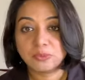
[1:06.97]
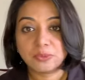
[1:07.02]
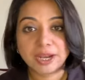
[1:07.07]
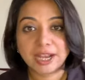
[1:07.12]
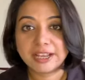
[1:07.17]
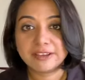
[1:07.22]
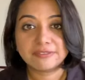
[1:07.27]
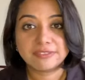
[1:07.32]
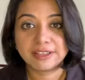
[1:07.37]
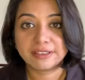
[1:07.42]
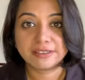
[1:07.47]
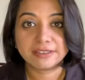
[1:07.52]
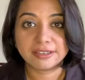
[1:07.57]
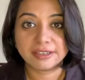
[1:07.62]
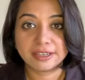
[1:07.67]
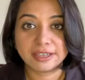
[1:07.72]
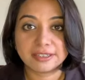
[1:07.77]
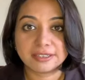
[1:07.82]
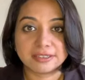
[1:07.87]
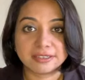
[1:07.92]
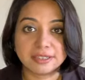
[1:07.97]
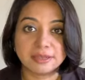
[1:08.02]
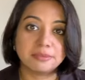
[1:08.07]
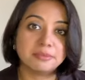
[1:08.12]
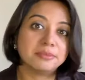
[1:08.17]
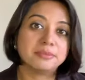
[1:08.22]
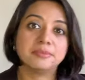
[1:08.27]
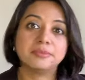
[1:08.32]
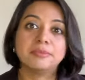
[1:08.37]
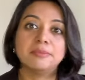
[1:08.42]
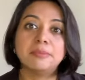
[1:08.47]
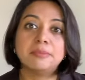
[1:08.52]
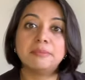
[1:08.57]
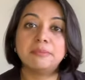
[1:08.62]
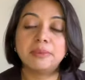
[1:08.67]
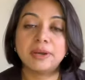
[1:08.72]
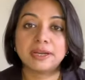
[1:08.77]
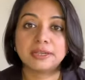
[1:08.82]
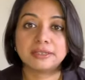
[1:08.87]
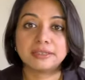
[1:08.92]
I have nothing against them.
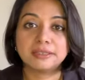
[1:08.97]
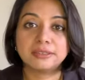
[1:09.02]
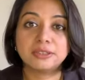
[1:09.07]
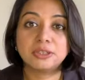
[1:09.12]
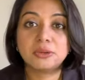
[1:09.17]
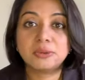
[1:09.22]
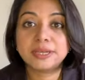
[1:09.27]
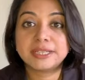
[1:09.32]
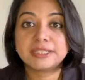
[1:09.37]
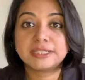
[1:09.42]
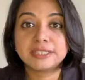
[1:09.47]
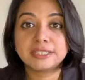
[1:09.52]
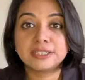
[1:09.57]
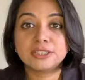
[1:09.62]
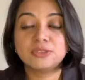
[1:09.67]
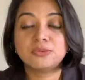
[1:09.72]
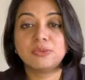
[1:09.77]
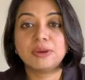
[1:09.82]
But the question is,